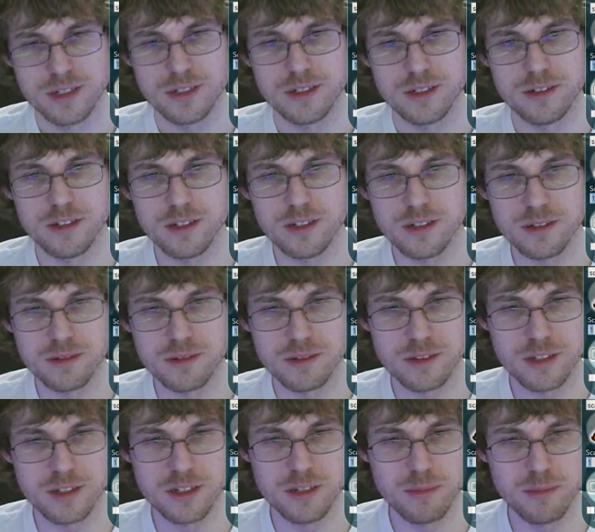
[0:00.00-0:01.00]
And
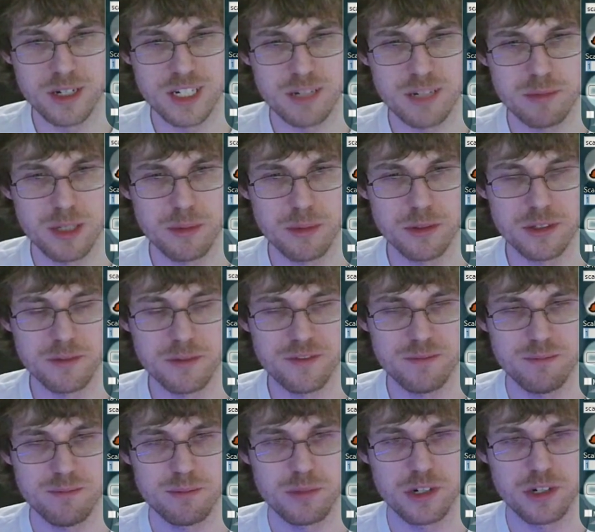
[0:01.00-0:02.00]
then you might not be able to
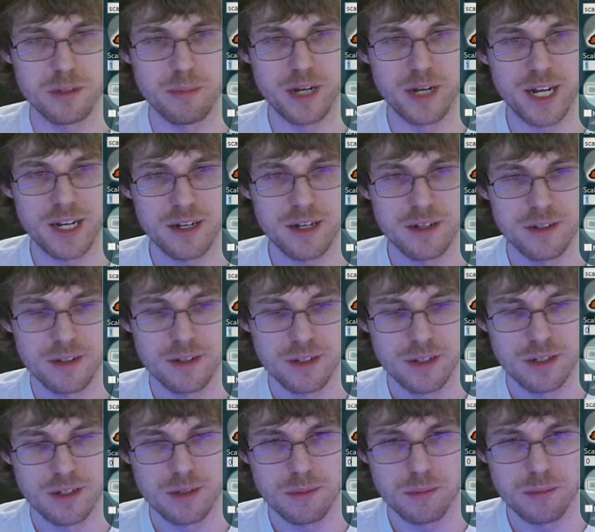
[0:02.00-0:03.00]
put it back.
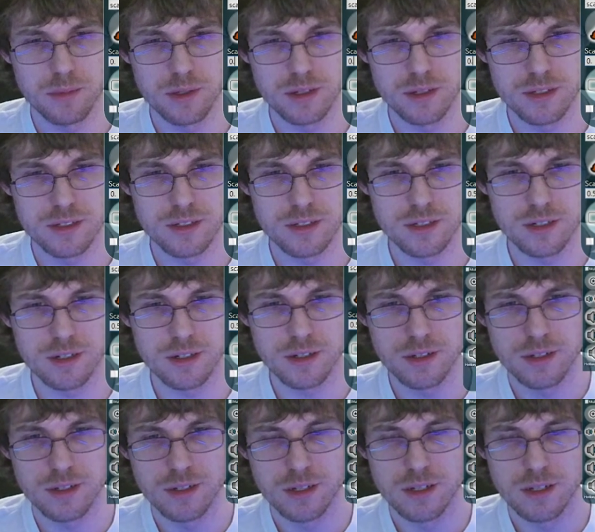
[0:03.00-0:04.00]
But
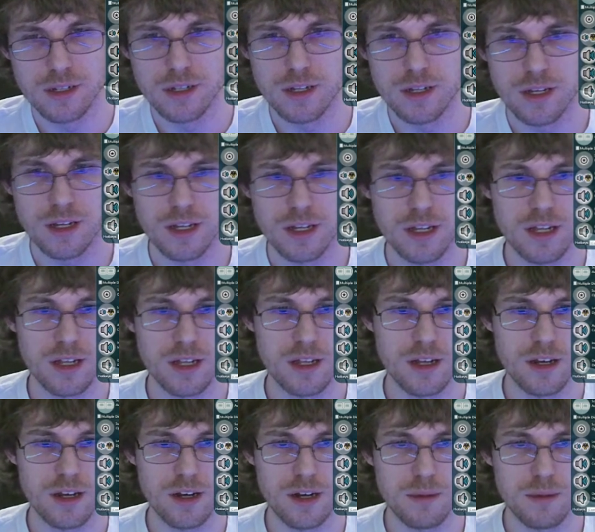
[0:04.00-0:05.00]
yeah,
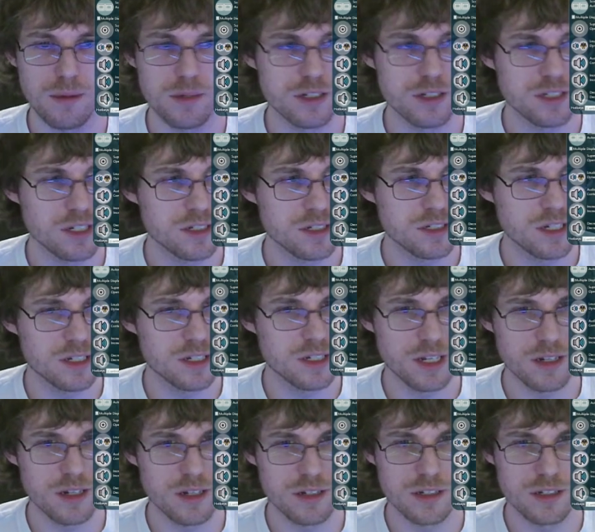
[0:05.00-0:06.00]
I'm going to change that
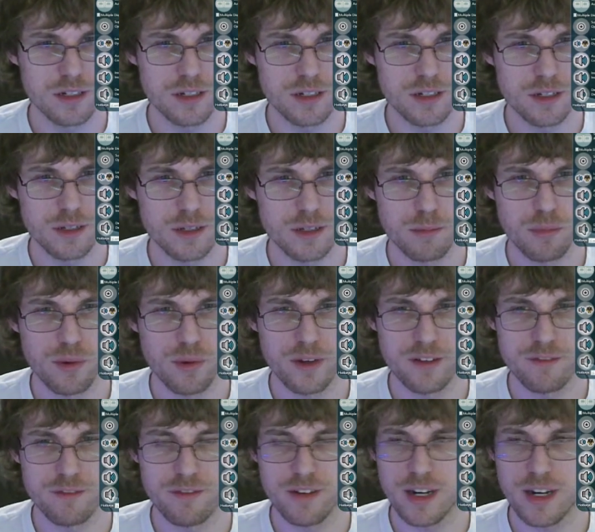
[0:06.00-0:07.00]
down to
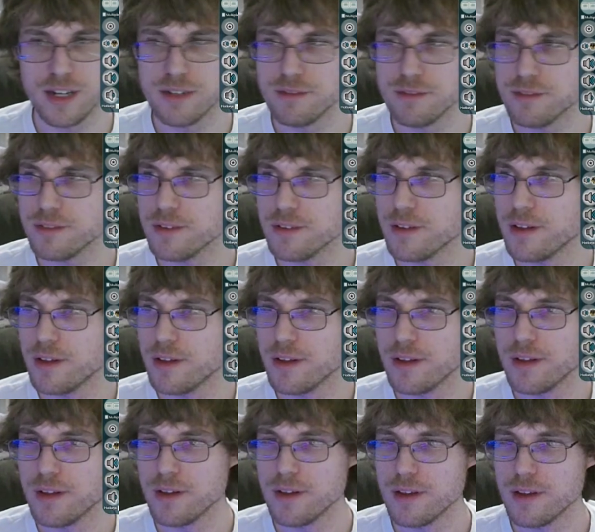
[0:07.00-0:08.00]
0.5.
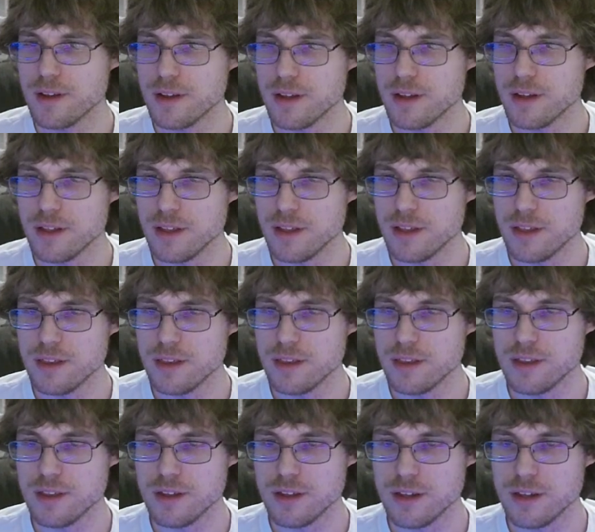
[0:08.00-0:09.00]
And
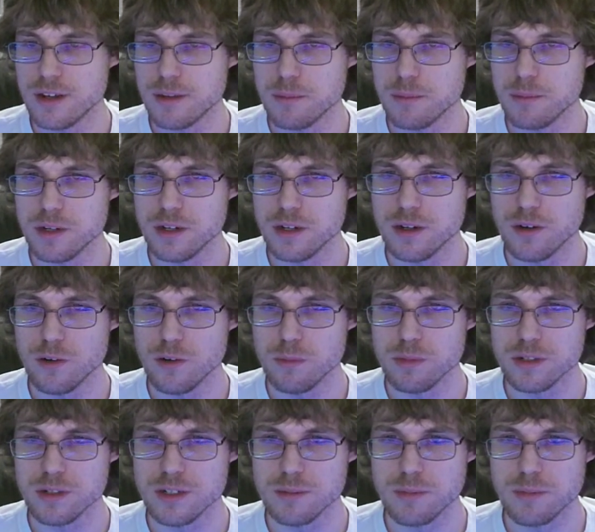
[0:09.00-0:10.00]
then I'm going to
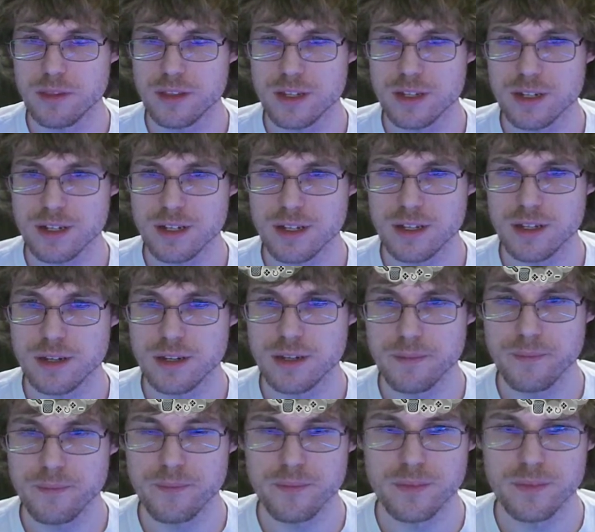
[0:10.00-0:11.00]
open up that
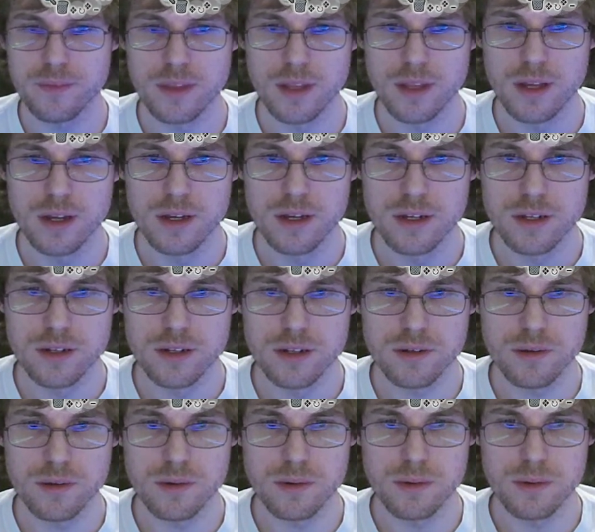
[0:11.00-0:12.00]
again.
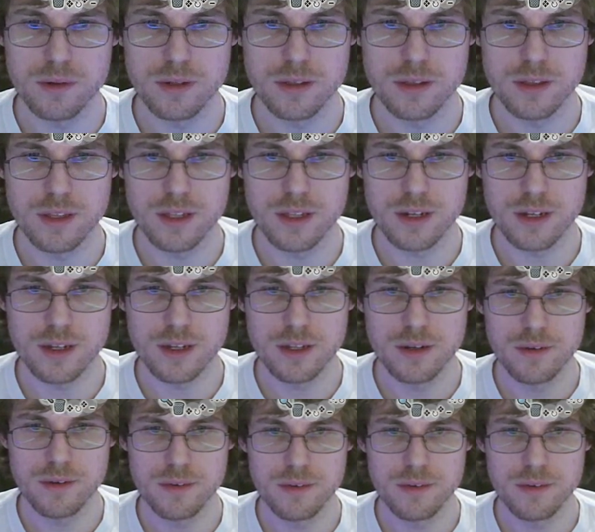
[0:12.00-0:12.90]
So hit that again.